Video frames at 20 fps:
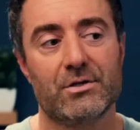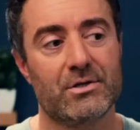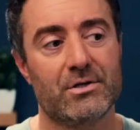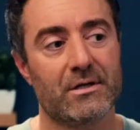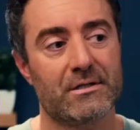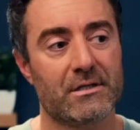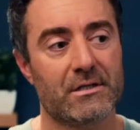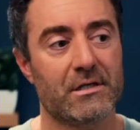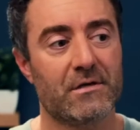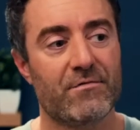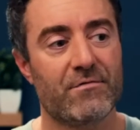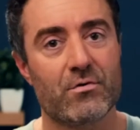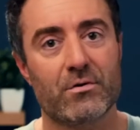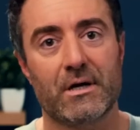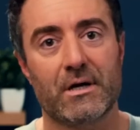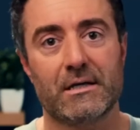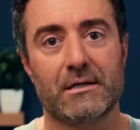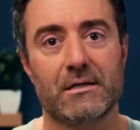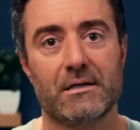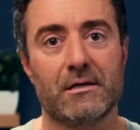Just to give you
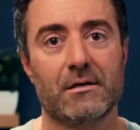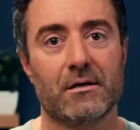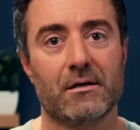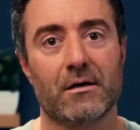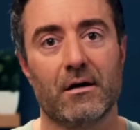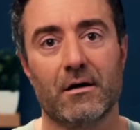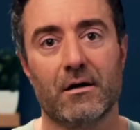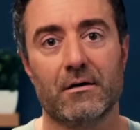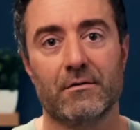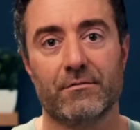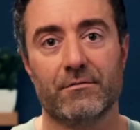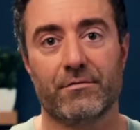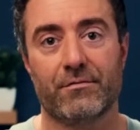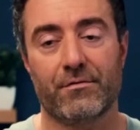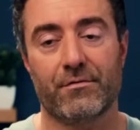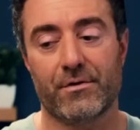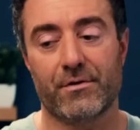an idea of,